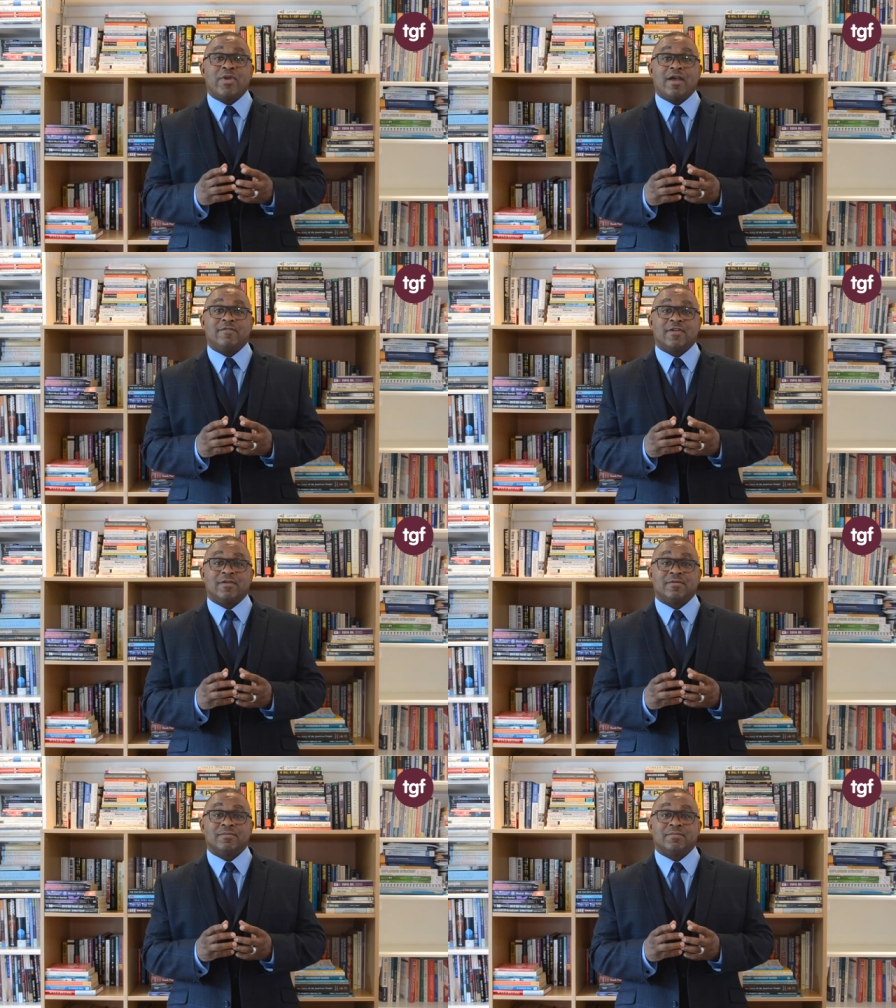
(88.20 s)
we have
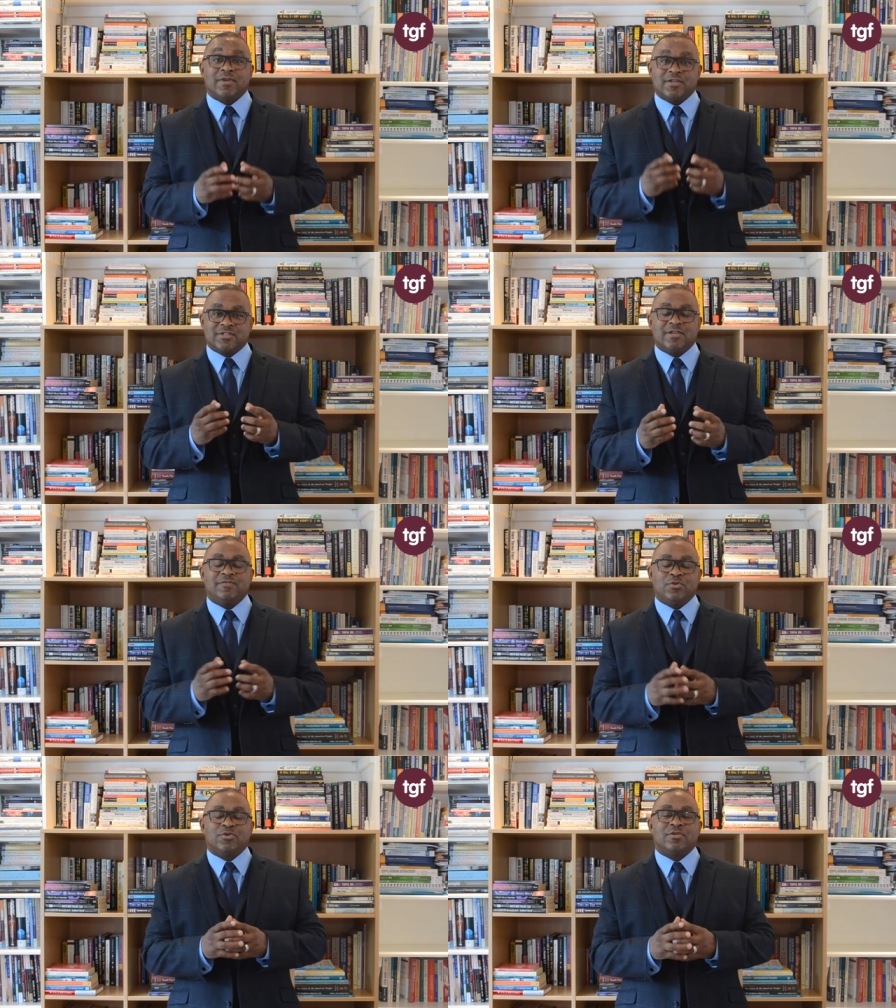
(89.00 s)
it, but let's see
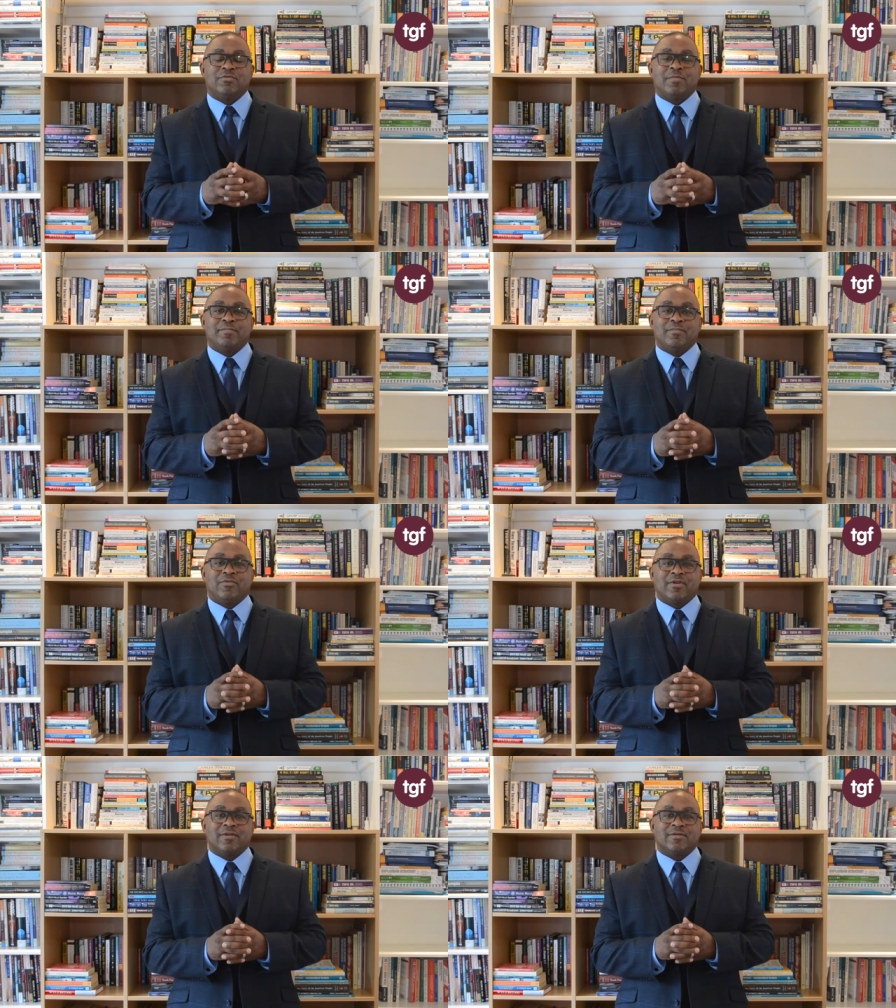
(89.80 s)
if you can
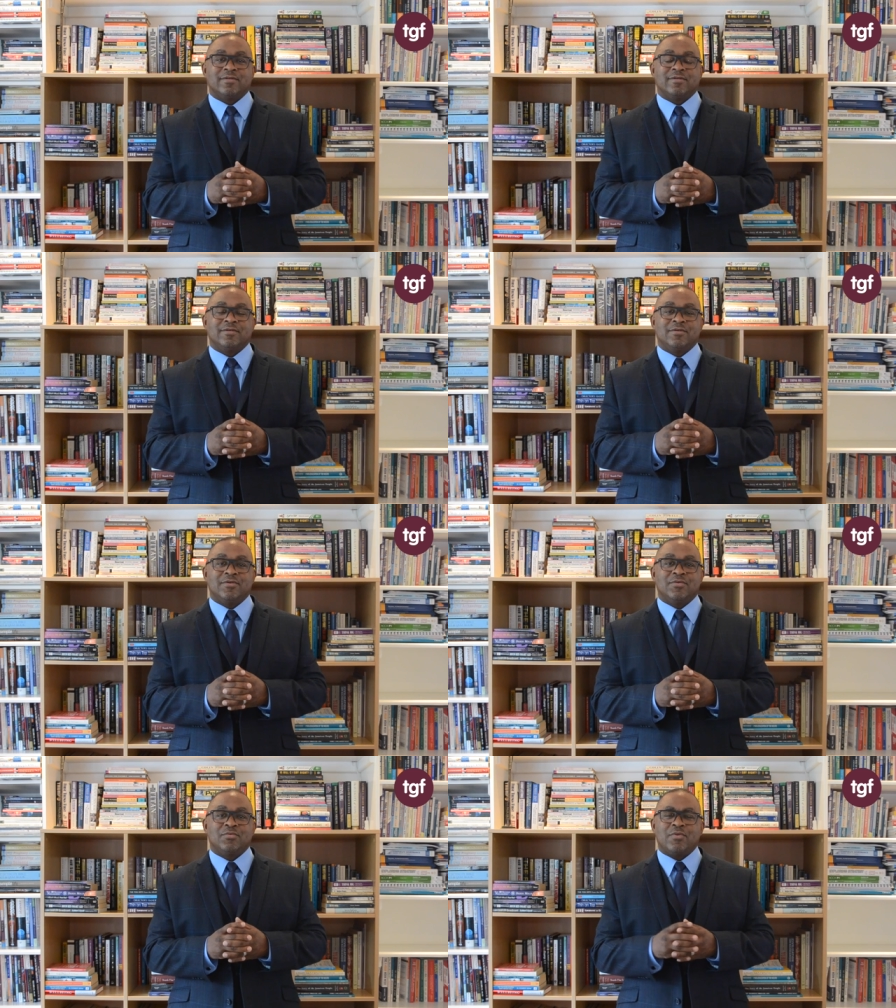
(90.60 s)
remember it.
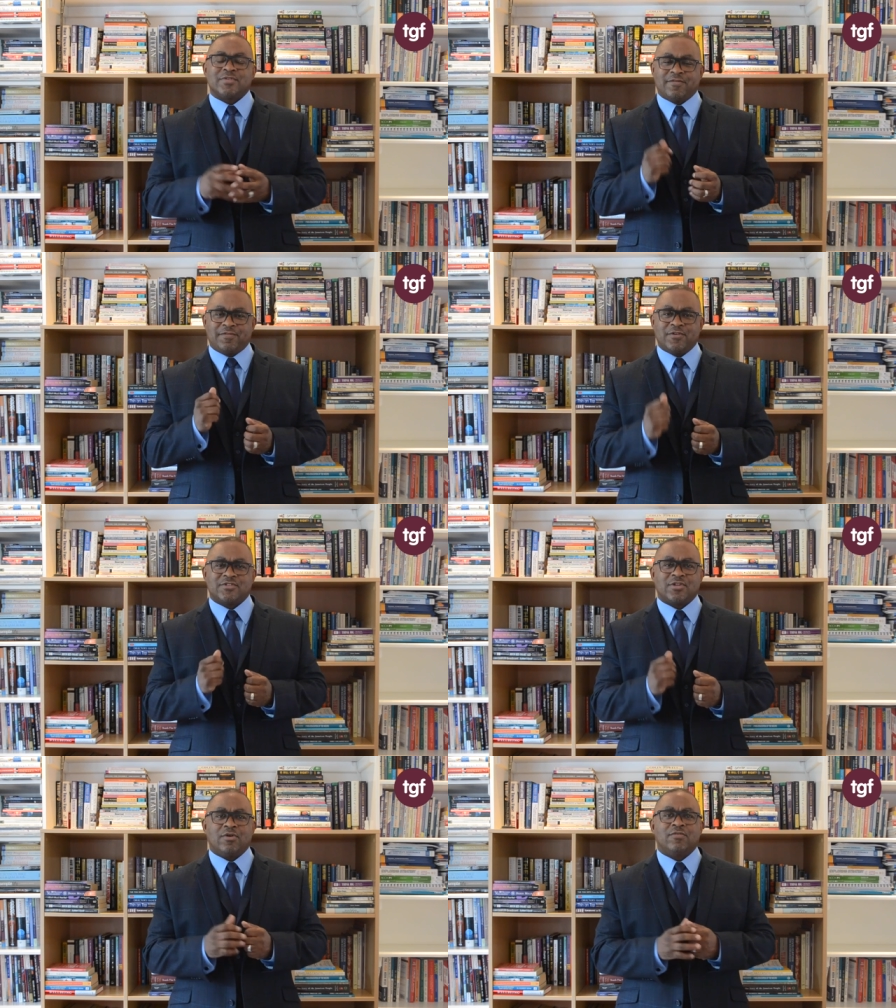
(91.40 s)
What was the
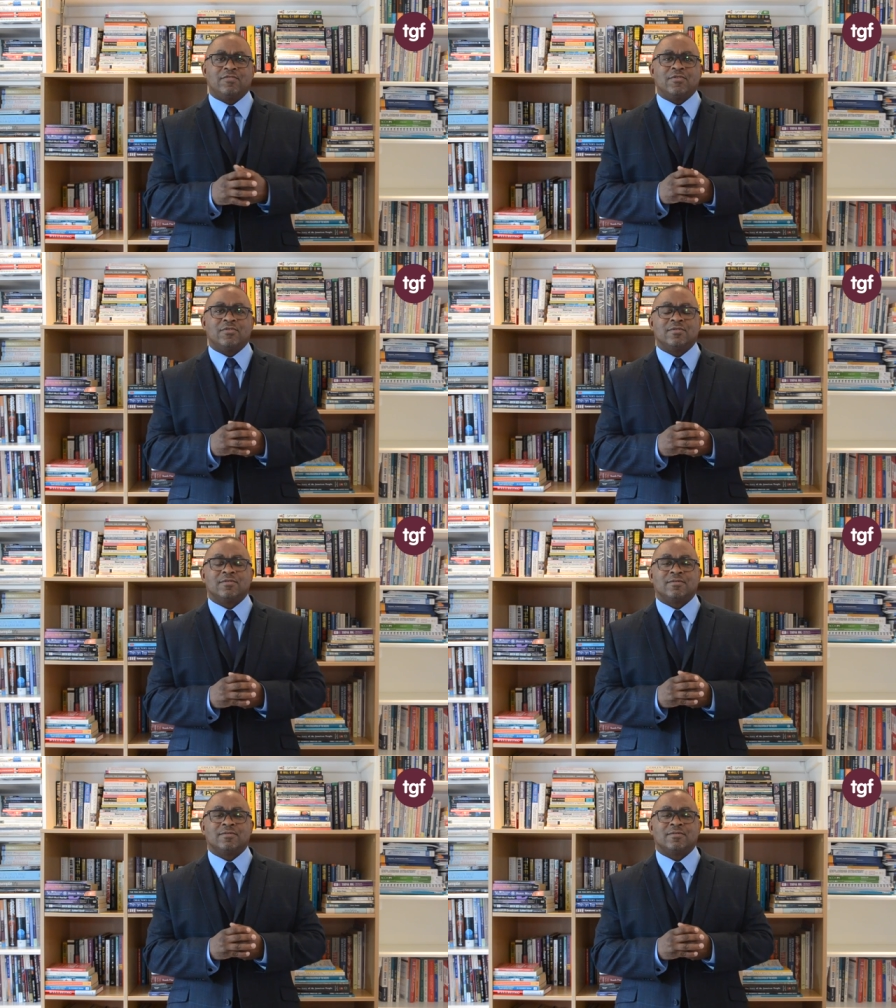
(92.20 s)
first O for?